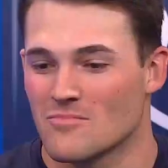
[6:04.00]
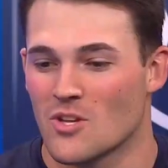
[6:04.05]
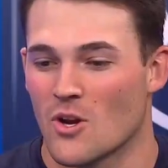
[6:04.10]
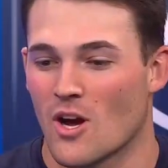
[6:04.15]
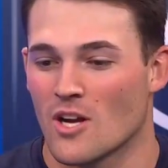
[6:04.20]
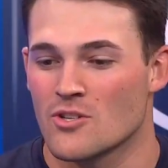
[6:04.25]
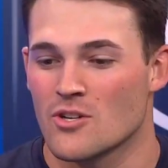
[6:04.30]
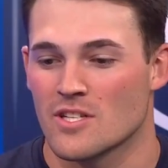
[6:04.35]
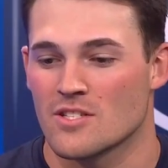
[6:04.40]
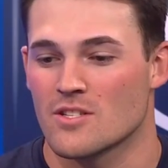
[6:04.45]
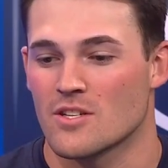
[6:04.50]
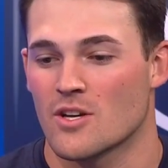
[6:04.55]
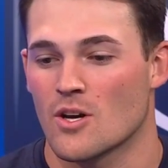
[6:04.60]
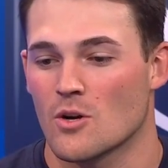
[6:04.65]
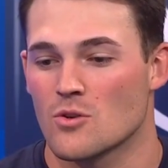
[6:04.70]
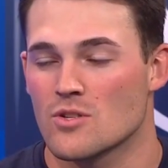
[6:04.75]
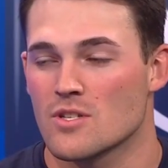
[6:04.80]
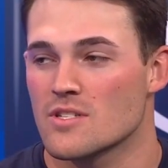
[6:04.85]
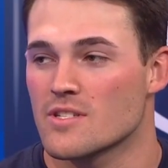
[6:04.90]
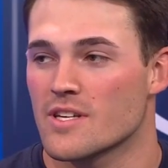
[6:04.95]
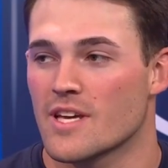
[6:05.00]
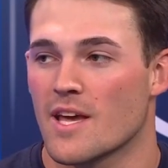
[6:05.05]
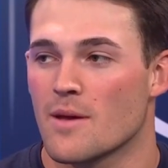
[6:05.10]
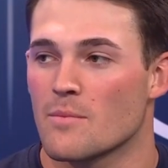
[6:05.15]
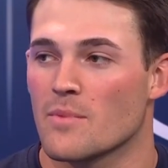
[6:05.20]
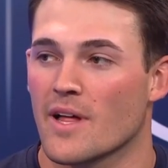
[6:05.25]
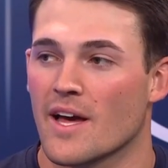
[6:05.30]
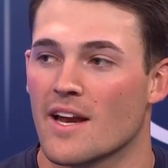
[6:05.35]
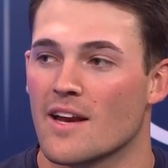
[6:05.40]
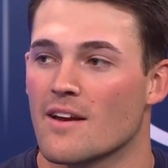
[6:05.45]
you know, I trust the coaches, the game
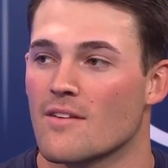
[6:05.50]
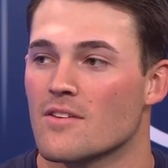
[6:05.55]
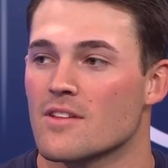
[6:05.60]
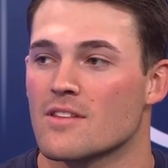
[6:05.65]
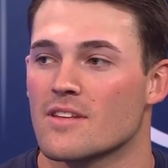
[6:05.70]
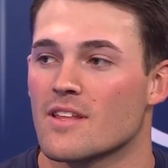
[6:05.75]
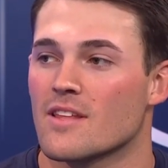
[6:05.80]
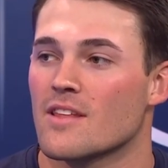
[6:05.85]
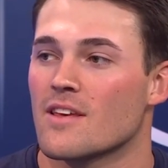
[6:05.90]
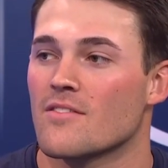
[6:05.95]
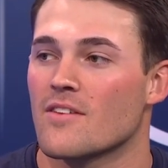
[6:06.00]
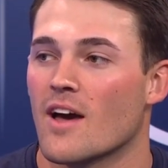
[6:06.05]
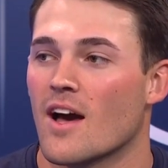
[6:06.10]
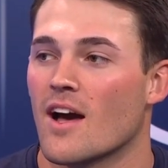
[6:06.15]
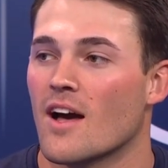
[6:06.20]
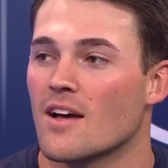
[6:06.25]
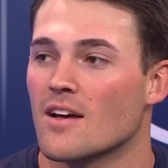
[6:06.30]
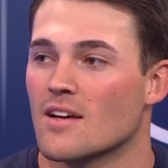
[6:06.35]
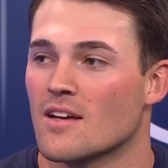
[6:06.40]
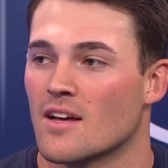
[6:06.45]
plan, and everything that they've got.